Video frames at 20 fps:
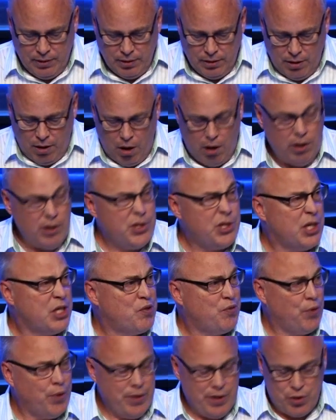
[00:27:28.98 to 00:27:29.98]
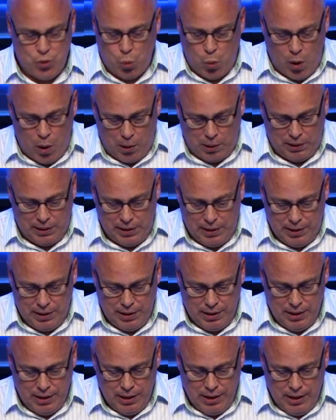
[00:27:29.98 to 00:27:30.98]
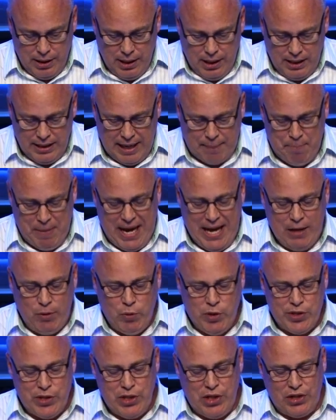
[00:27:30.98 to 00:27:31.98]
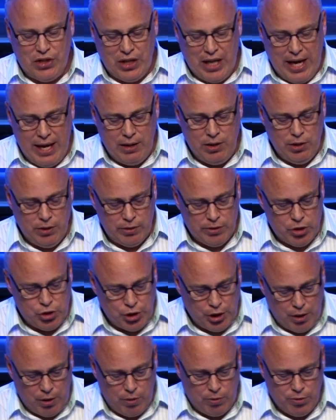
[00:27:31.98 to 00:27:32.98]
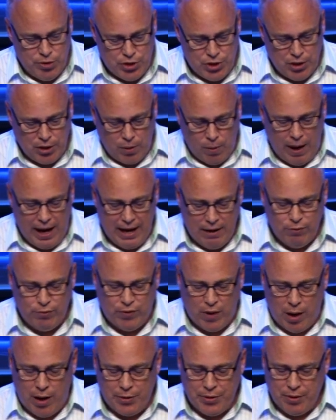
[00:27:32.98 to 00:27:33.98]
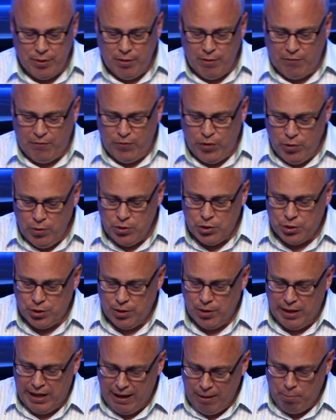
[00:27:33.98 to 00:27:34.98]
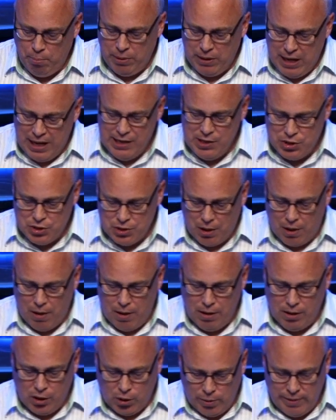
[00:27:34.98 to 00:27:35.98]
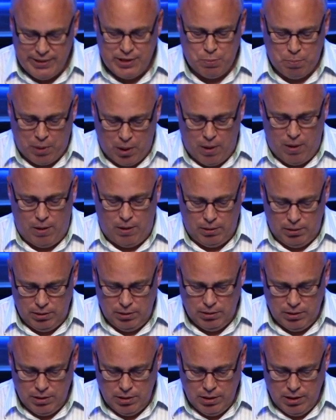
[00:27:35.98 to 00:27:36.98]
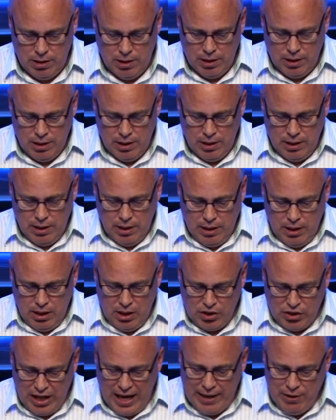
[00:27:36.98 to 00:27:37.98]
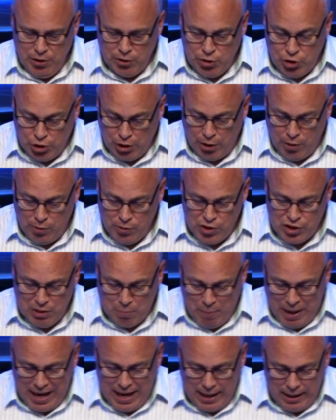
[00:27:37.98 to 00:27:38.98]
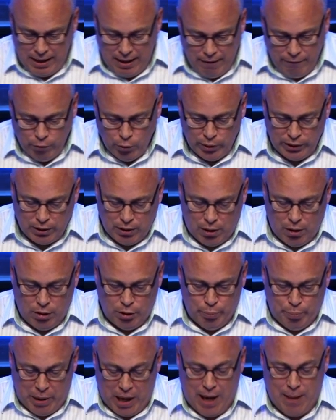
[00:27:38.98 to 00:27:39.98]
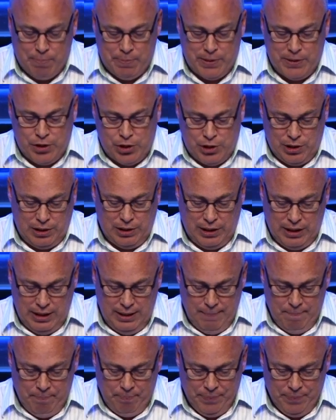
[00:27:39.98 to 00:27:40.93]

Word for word: all just for his wallet. That man was Nathaniel Jones, the grandfather of future NBA star Chris Paul. Nathaniel Jones, the man everyone called Papa Chili,